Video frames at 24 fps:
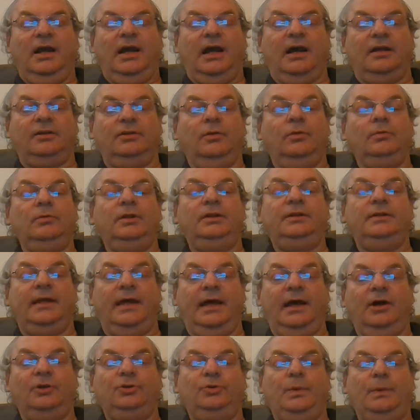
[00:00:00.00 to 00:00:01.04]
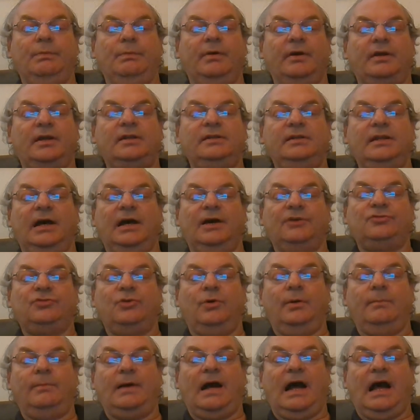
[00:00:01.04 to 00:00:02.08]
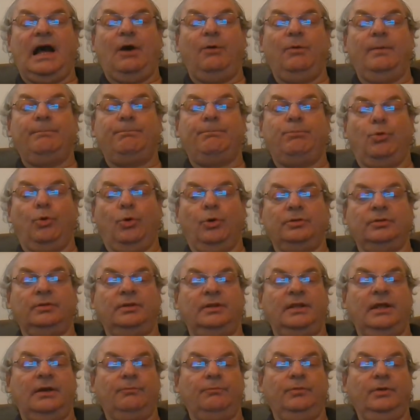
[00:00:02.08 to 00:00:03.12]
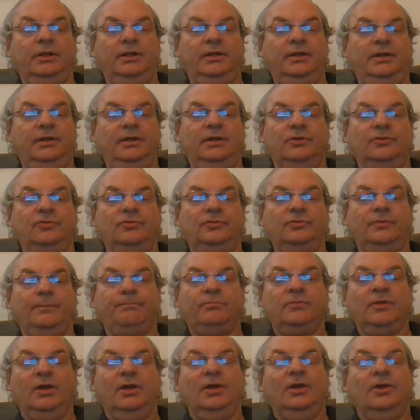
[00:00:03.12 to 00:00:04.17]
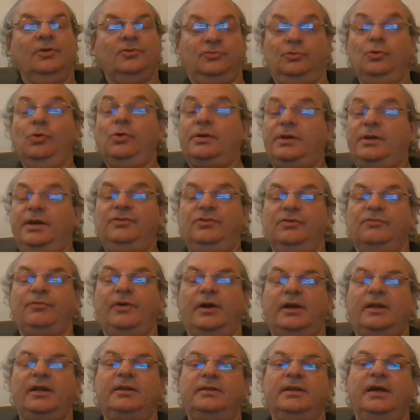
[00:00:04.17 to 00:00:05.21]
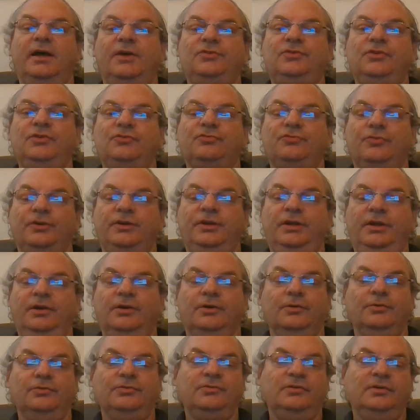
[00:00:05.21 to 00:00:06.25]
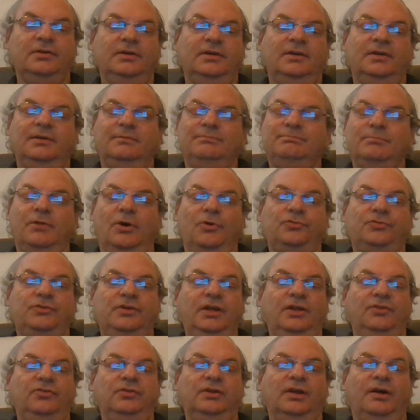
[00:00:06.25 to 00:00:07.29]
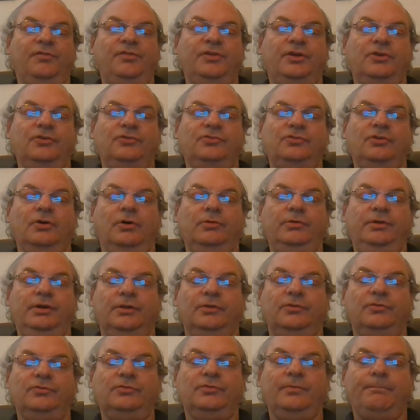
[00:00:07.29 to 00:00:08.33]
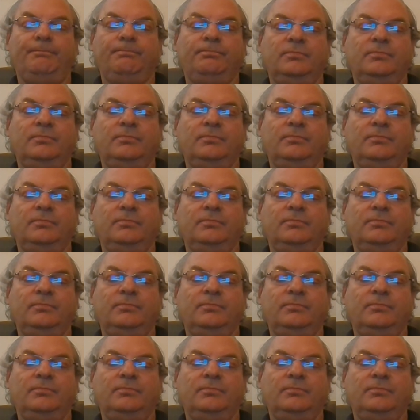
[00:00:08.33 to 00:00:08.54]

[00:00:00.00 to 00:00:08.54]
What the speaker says: and only now do we recognize how important that really is. School kids have recognized this for years. Most kids love the custodians.